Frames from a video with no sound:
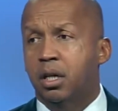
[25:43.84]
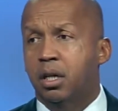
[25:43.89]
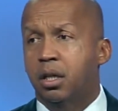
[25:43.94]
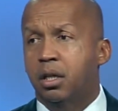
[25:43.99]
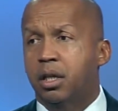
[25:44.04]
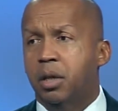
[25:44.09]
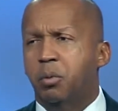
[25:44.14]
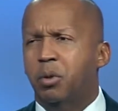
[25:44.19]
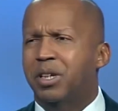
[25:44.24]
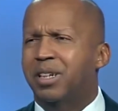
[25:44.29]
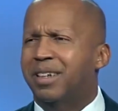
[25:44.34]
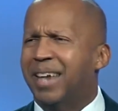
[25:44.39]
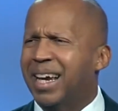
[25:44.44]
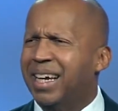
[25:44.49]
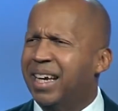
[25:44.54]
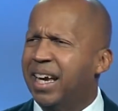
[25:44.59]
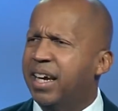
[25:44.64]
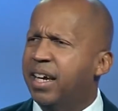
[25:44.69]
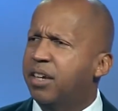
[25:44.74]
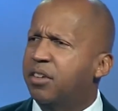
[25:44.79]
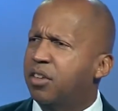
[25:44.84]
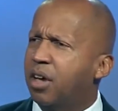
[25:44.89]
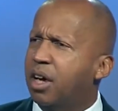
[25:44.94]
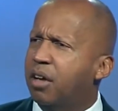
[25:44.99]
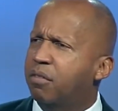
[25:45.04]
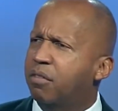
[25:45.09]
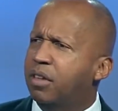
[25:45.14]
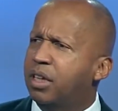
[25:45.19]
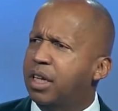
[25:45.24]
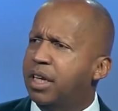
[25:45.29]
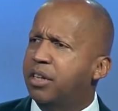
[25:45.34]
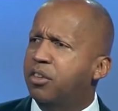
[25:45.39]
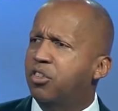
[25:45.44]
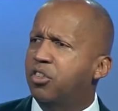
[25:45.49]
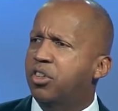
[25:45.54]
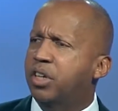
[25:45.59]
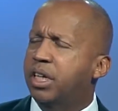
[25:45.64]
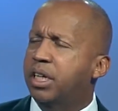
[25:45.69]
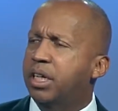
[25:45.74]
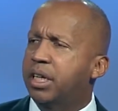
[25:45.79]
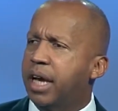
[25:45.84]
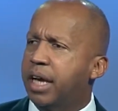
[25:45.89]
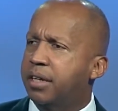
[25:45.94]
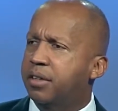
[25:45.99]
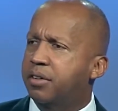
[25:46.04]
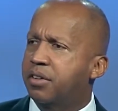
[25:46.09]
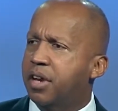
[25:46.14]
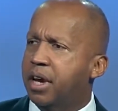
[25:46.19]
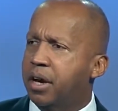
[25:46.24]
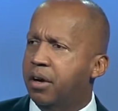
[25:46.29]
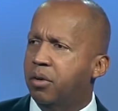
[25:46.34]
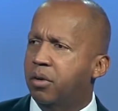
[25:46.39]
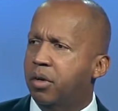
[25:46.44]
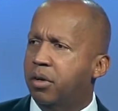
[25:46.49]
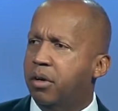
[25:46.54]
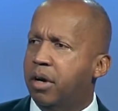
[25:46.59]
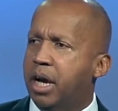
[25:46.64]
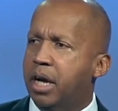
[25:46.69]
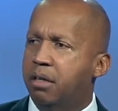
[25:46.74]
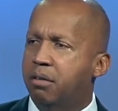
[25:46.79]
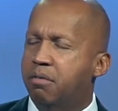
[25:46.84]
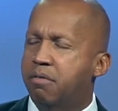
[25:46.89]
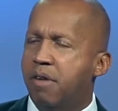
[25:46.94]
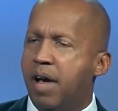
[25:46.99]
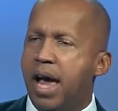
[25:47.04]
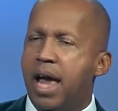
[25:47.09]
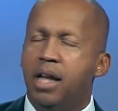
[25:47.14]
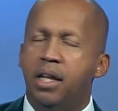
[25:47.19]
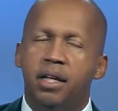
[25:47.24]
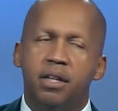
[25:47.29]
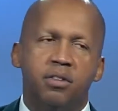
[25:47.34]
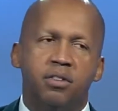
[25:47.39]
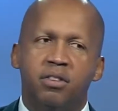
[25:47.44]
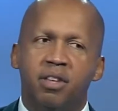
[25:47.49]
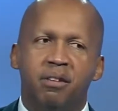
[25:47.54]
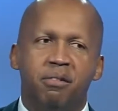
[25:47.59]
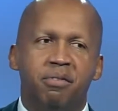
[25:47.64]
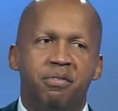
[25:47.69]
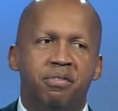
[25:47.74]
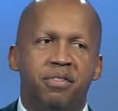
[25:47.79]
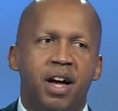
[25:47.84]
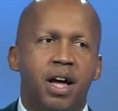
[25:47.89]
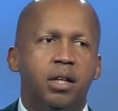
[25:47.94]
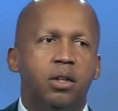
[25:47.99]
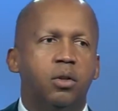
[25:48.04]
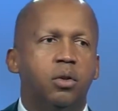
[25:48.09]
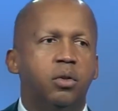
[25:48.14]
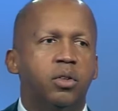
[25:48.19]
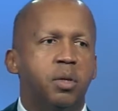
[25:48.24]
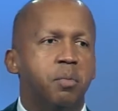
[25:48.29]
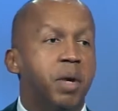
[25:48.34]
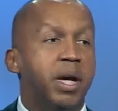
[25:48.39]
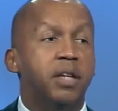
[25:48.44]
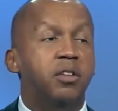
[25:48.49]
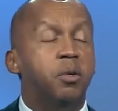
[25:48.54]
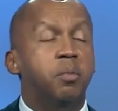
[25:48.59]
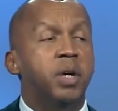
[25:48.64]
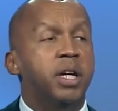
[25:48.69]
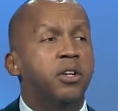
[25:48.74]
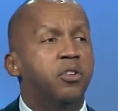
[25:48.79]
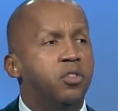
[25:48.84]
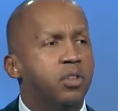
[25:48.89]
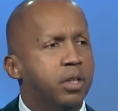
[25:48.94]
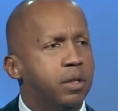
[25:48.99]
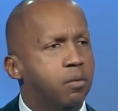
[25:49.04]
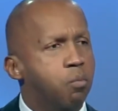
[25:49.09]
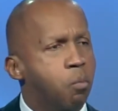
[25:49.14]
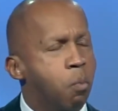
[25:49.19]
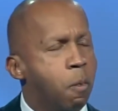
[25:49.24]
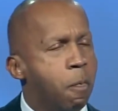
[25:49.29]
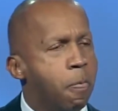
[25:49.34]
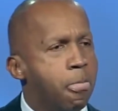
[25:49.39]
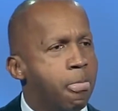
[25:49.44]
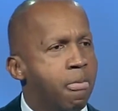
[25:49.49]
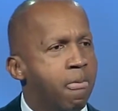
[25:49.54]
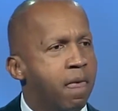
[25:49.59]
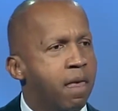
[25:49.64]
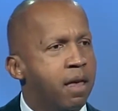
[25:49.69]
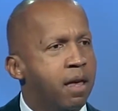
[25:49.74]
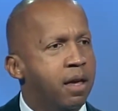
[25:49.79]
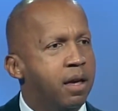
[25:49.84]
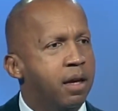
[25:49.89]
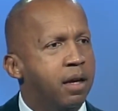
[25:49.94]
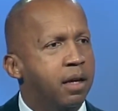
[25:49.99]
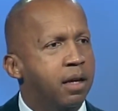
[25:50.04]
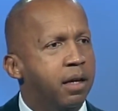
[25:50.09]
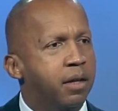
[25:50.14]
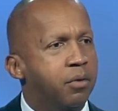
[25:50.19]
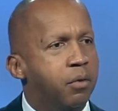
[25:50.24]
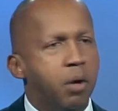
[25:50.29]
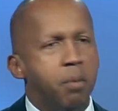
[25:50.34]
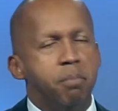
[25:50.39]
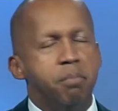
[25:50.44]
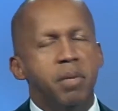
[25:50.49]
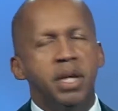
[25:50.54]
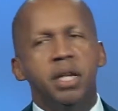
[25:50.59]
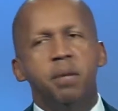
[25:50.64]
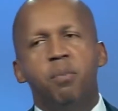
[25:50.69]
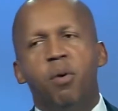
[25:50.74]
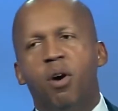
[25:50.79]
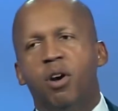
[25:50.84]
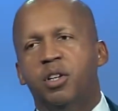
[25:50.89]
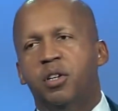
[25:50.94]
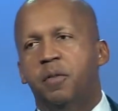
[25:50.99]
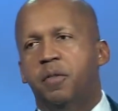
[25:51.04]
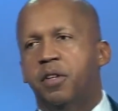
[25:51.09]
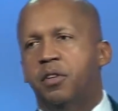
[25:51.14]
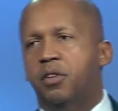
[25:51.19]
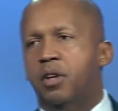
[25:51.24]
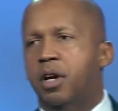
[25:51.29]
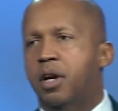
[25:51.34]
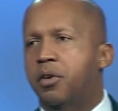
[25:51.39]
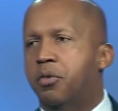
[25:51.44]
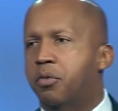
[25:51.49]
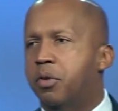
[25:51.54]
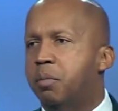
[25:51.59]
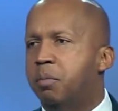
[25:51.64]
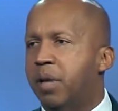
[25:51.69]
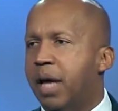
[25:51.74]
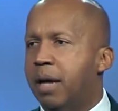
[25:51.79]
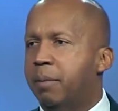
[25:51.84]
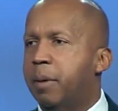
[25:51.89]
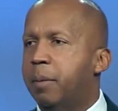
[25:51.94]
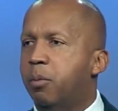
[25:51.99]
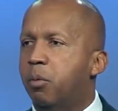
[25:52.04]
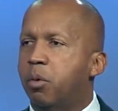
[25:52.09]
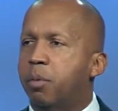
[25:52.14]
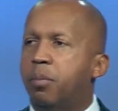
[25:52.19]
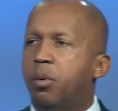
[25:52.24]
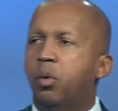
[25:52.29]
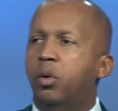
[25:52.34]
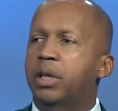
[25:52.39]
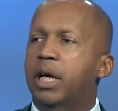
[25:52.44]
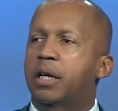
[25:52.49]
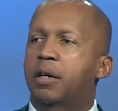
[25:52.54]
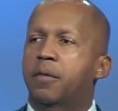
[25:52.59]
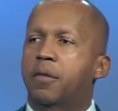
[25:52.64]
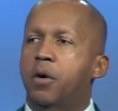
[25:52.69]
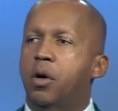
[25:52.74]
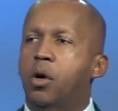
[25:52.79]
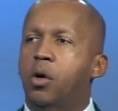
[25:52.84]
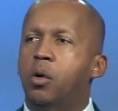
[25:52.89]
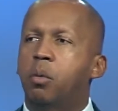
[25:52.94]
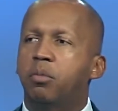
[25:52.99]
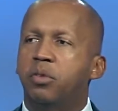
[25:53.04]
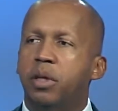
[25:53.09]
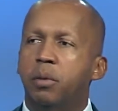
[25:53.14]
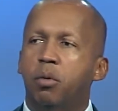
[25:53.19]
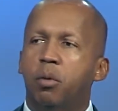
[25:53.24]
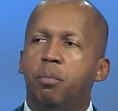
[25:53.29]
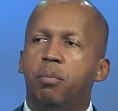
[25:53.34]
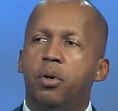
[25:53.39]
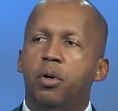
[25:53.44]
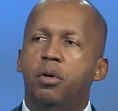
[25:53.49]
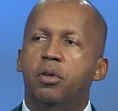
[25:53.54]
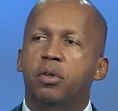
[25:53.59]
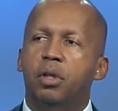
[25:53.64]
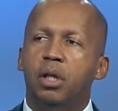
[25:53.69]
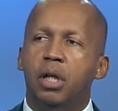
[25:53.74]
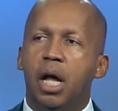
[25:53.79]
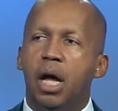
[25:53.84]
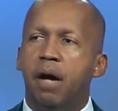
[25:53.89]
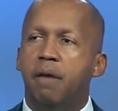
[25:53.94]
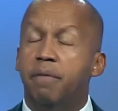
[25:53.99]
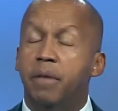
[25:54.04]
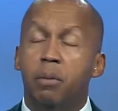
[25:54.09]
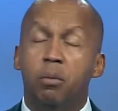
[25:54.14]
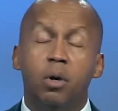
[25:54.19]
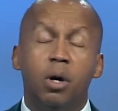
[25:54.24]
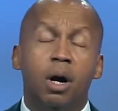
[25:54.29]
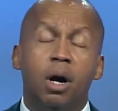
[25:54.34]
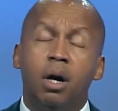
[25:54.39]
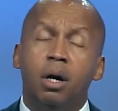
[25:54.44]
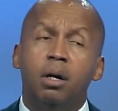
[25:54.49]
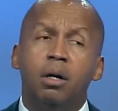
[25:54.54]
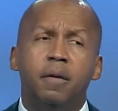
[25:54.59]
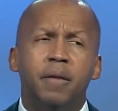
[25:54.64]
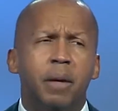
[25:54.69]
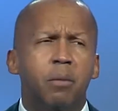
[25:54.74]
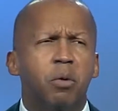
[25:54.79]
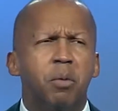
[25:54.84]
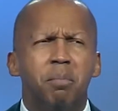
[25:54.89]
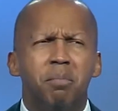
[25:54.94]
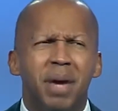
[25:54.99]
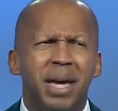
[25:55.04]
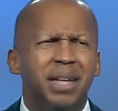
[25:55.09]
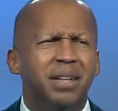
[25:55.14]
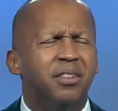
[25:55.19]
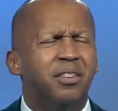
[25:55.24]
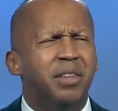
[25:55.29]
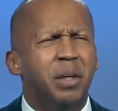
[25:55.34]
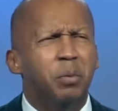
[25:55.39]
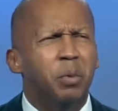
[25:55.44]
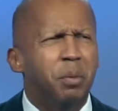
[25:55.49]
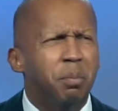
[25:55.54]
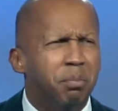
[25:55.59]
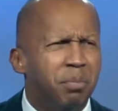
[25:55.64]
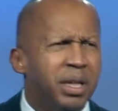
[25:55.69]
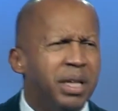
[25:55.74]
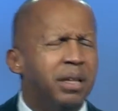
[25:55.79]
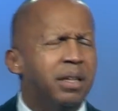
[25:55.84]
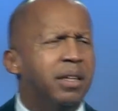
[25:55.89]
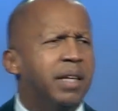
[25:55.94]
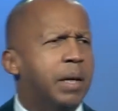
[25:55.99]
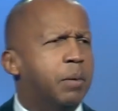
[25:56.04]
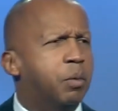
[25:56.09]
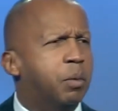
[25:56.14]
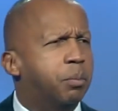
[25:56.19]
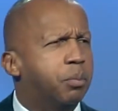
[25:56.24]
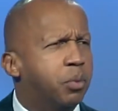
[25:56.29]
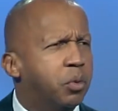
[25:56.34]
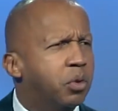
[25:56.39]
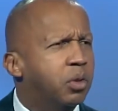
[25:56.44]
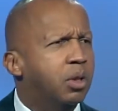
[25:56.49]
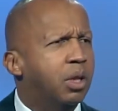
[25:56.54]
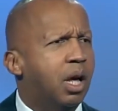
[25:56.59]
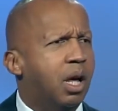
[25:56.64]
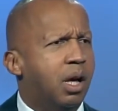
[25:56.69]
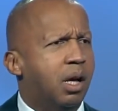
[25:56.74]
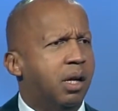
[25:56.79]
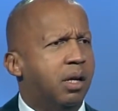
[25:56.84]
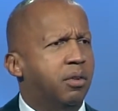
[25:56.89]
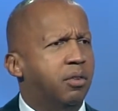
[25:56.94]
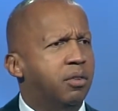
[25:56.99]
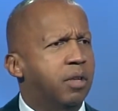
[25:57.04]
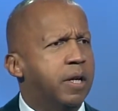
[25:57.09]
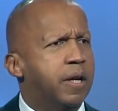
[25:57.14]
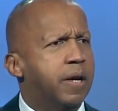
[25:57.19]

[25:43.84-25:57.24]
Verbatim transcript: There were decades of lynching and terror and violence that followed emancipation. Throughout many parts of this country, black people were pulled out of their homes, they were burned alive, they were hung, they were menaced, they were beaten, they were brutalized